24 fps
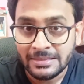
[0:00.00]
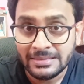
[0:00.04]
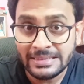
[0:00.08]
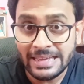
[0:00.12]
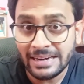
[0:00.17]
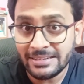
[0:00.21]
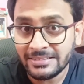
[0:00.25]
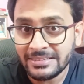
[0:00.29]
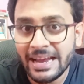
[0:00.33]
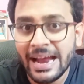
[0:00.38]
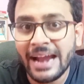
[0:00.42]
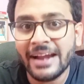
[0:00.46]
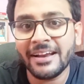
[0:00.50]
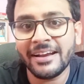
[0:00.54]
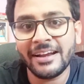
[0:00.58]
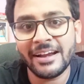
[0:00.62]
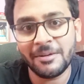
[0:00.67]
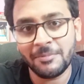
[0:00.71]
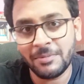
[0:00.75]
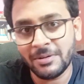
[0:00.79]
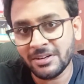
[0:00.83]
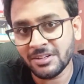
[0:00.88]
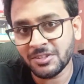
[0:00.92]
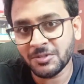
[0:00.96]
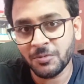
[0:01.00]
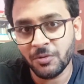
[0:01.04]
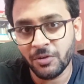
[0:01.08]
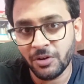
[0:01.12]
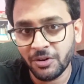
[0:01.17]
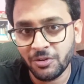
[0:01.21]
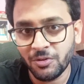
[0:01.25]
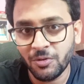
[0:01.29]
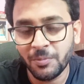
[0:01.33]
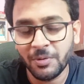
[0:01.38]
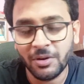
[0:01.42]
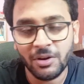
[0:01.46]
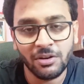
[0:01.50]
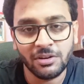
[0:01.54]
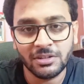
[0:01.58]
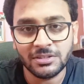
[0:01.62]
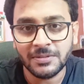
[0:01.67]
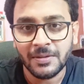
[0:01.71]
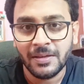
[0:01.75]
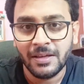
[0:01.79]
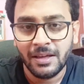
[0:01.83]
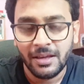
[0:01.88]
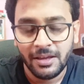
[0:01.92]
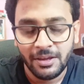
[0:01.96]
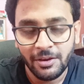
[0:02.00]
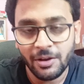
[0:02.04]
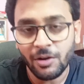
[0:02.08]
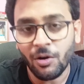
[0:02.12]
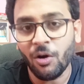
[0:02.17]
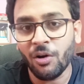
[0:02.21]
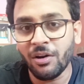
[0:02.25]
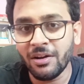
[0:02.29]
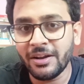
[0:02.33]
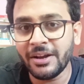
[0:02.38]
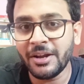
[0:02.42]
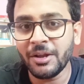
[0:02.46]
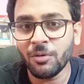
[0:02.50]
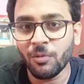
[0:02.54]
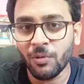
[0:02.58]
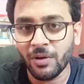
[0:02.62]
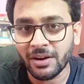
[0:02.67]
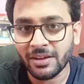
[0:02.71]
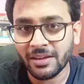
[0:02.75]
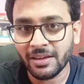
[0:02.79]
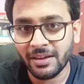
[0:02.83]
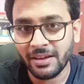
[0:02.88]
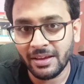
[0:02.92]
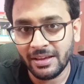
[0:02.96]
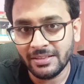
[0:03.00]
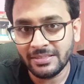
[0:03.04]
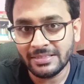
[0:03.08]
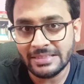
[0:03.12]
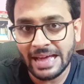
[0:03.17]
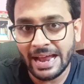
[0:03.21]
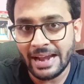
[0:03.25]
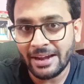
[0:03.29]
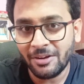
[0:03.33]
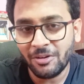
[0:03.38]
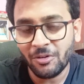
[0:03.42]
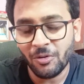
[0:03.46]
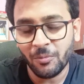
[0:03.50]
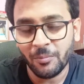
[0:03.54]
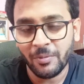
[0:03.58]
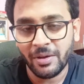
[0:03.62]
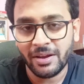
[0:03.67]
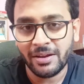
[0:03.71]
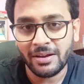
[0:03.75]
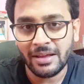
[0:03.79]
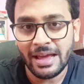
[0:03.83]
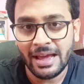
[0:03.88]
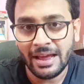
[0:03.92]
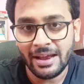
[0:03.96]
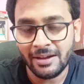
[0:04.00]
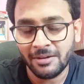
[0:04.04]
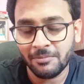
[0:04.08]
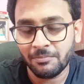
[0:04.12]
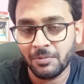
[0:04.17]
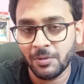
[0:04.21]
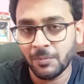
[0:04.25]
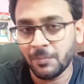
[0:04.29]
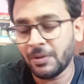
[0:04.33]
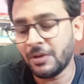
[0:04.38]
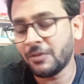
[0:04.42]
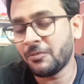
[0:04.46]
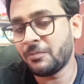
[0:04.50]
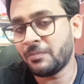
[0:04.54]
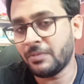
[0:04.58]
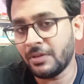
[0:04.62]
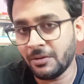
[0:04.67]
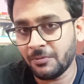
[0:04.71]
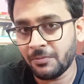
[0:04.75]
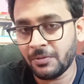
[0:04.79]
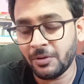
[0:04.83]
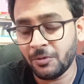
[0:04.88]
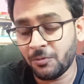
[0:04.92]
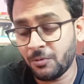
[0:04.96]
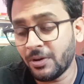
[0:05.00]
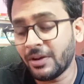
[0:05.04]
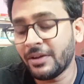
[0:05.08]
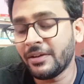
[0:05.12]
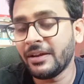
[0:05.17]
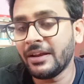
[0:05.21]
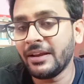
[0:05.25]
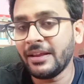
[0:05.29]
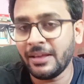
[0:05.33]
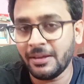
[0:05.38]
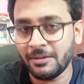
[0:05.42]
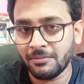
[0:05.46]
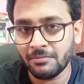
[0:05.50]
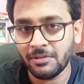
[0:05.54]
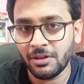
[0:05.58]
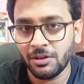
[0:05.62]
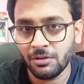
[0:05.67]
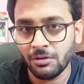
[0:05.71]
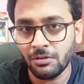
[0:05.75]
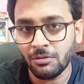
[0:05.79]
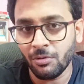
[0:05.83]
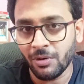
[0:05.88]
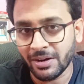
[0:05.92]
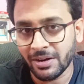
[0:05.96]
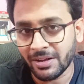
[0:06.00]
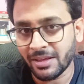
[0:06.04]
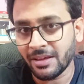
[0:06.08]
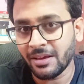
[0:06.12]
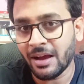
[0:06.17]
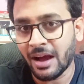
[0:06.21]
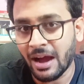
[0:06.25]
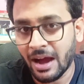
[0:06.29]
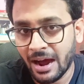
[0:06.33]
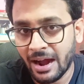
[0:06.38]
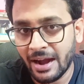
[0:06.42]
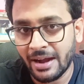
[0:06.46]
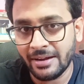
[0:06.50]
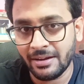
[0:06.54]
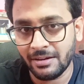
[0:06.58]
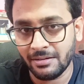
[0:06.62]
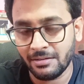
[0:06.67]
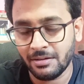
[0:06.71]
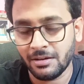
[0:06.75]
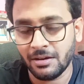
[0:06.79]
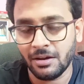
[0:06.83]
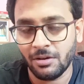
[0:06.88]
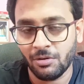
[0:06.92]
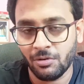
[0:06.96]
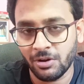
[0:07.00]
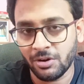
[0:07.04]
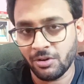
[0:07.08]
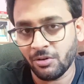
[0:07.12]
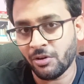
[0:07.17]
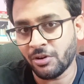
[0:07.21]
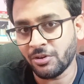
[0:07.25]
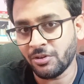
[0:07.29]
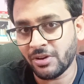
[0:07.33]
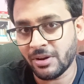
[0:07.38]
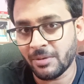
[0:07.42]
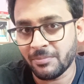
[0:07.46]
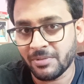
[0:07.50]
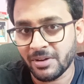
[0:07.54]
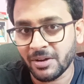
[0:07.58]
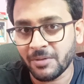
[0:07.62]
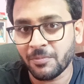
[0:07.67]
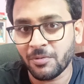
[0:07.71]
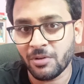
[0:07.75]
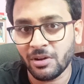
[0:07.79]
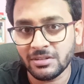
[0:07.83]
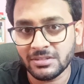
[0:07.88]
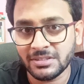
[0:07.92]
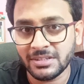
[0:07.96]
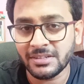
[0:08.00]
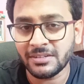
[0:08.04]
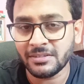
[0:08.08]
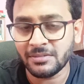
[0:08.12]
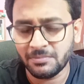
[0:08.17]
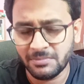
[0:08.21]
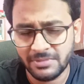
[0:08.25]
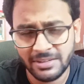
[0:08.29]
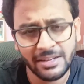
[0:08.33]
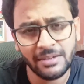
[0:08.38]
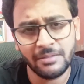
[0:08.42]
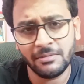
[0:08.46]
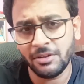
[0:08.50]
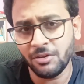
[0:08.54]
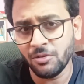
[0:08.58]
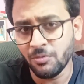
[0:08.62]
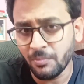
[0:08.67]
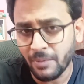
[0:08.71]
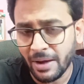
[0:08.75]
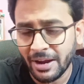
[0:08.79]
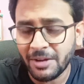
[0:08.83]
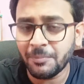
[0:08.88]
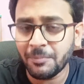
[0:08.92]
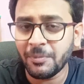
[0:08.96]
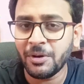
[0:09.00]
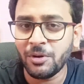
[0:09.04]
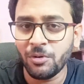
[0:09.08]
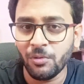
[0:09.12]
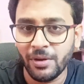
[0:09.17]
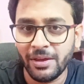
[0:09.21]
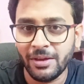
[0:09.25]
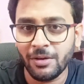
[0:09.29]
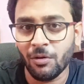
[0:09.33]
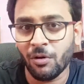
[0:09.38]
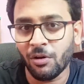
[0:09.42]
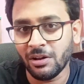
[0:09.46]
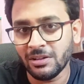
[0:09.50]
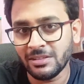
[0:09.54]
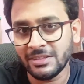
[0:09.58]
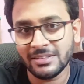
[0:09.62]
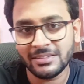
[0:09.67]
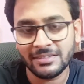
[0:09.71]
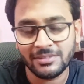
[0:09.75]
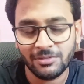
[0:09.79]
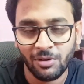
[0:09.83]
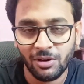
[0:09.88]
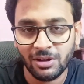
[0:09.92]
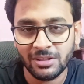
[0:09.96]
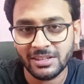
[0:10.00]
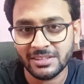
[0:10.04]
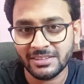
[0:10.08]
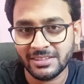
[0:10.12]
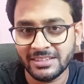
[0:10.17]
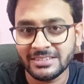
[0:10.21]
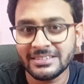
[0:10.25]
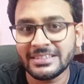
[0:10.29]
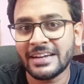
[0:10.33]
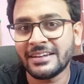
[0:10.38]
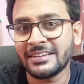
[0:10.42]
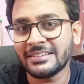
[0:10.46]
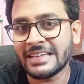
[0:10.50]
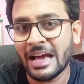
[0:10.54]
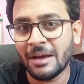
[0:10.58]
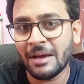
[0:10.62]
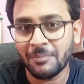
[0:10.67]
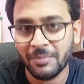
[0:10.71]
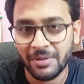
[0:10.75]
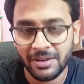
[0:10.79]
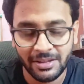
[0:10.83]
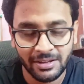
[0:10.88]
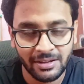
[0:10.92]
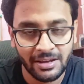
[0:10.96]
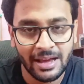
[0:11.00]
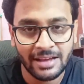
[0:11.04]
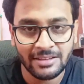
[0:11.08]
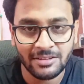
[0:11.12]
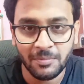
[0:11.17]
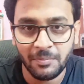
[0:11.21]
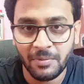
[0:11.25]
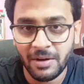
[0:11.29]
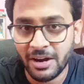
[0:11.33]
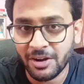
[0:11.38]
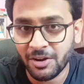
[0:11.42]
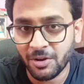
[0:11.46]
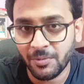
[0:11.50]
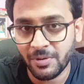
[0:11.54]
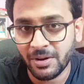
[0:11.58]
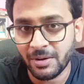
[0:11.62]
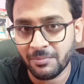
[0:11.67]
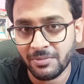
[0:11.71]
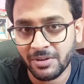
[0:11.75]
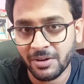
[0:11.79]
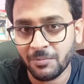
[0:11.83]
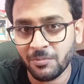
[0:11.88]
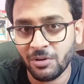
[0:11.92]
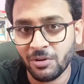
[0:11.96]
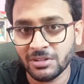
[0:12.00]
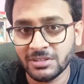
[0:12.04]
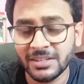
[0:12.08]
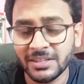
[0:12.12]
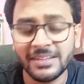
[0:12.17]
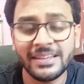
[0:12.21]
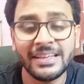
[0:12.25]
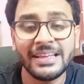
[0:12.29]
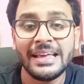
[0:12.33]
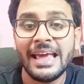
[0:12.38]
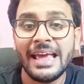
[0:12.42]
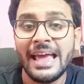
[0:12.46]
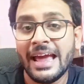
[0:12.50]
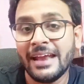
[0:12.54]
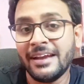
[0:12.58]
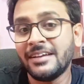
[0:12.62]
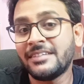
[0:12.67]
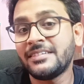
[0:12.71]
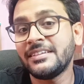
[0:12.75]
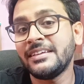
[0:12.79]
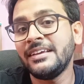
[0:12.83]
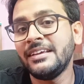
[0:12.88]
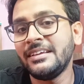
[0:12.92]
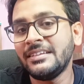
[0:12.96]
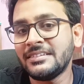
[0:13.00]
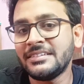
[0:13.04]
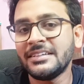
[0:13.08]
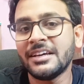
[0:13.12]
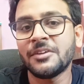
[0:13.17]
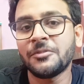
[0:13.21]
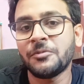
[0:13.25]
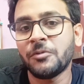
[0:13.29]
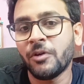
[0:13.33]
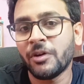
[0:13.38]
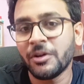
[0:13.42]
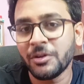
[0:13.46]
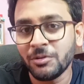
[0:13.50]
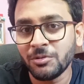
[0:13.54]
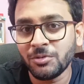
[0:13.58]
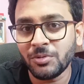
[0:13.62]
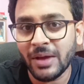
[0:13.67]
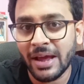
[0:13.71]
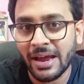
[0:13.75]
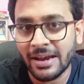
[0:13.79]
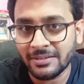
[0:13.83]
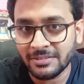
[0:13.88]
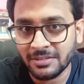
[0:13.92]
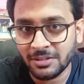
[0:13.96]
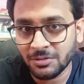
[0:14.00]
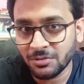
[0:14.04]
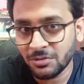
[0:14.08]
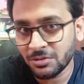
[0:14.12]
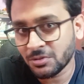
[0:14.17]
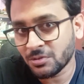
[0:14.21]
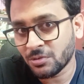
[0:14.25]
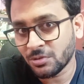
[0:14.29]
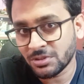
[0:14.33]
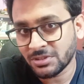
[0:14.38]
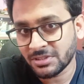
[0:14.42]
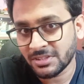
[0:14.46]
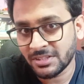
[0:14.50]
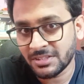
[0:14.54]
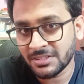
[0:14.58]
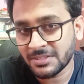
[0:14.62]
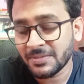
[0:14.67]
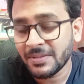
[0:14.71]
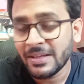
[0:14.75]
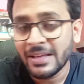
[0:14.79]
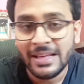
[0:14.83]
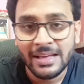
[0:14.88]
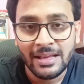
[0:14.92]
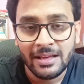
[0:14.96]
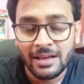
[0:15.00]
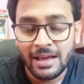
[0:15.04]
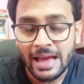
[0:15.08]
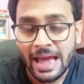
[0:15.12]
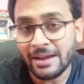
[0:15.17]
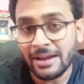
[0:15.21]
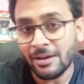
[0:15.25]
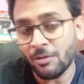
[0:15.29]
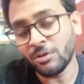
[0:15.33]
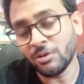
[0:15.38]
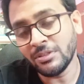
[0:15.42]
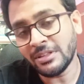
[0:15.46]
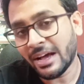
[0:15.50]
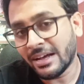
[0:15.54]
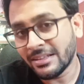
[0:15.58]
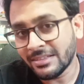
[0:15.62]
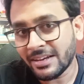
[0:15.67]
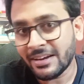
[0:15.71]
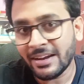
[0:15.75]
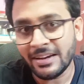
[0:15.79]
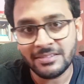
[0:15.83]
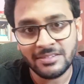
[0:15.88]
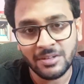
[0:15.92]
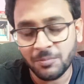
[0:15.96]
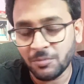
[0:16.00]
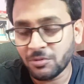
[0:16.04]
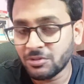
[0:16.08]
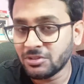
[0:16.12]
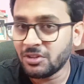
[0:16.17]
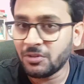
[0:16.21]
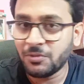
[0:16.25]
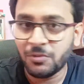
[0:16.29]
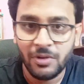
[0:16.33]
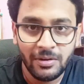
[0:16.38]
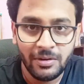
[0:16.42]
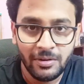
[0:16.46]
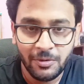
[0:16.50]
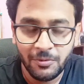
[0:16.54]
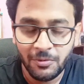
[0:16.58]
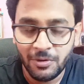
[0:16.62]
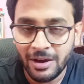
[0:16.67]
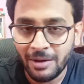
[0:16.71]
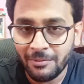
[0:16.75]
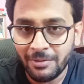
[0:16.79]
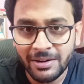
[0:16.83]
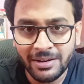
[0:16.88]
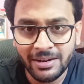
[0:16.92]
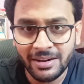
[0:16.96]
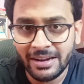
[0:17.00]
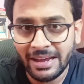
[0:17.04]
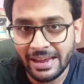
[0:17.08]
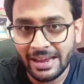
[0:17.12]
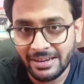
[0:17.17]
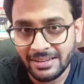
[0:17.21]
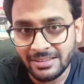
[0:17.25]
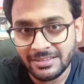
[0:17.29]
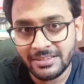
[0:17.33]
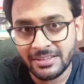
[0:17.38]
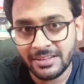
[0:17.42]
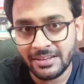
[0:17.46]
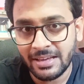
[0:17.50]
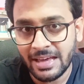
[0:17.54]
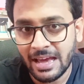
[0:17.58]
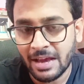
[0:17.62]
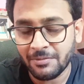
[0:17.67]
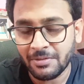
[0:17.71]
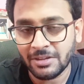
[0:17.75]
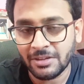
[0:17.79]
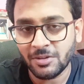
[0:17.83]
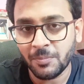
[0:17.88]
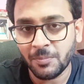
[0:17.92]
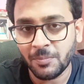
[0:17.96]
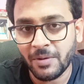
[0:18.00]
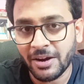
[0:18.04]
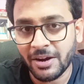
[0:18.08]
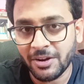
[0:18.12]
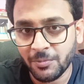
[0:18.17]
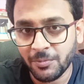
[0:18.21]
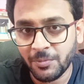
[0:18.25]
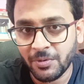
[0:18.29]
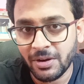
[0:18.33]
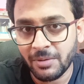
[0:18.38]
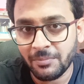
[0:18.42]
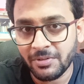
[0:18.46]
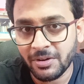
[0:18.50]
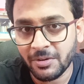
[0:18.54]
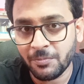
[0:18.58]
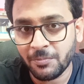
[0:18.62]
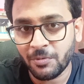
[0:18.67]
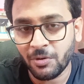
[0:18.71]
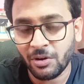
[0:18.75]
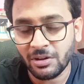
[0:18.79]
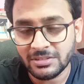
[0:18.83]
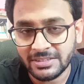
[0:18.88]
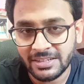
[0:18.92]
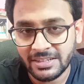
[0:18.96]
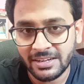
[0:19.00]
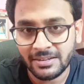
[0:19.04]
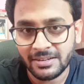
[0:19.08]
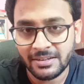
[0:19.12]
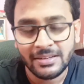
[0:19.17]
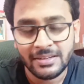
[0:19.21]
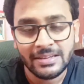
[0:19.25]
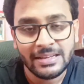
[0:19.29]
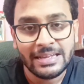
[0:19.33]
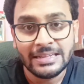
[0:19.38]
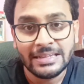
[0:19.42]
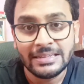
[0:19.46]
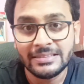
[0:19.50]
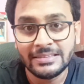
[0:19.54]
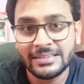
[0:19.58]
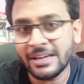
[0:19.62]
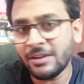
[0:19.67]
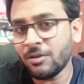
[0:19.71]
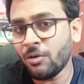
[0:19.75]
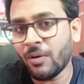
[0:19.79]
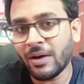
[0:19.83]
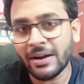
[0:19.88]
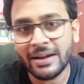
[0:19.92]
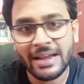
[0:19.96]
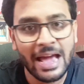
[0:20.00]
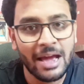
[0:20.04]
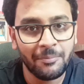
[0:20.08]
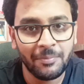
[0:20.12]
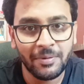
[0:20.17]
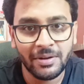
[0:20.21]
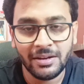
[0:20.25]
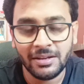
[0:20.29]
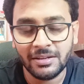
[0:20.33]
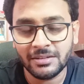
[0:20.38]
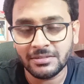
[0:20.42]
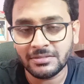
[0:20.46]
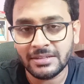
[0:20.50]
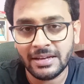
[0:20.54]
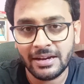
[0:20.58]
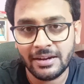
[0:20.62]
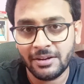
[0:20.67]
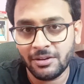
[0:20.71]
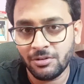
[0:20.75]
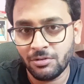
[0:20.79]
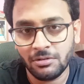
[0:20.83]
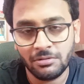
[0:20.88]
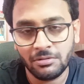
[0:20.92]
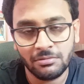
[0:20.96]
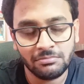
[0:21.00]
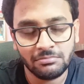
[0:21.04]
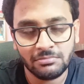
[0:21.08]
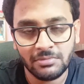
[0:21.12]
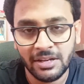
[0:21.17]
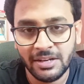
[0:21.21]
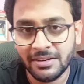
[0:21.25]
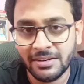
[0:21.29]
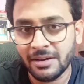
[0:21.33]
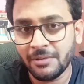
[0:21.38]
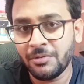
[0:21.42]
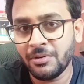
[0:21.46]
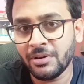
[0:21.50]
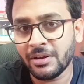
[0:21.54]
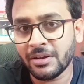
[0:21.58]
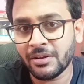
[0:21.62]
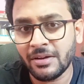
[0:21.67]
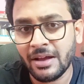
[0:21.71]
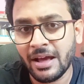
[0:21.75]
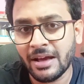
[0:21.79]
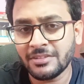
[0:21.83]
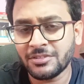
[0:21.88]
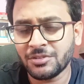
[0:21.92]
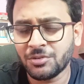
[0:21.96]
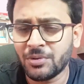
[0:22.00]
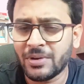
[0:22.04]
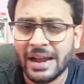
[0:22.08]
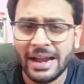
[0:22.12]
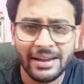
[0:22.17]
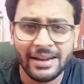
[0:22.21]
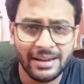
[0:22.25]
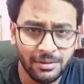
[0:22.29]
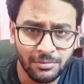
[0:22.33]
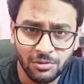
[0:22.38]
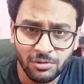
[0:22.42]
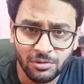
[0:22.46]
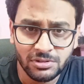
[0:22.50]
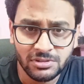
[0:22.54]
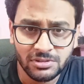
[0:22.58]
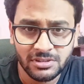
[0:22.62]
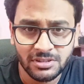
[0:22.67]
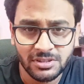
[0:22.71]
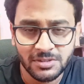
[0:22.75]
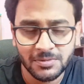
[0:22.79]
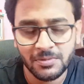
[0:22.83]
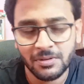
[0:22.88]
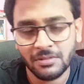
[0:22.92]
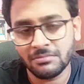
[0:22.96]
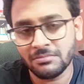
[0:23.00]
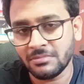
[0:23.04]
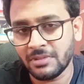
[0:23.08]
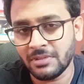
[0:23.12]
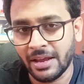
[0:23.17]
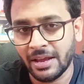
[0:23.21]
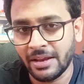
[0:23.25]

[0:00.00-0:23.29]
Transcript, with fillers: That's an added advantage for you because you're already working in that domain and if, if, if you're really, you know, working hard uh, on, on your MTech project, then you might be knowing all the, all the things that is happening as a part of your MTech project and it's easier for you to answer those questions. And on the other hand, suppose if you, if you haven't done anything as a part of your MTech project then what happened is that you know interviewer can ask you random questions from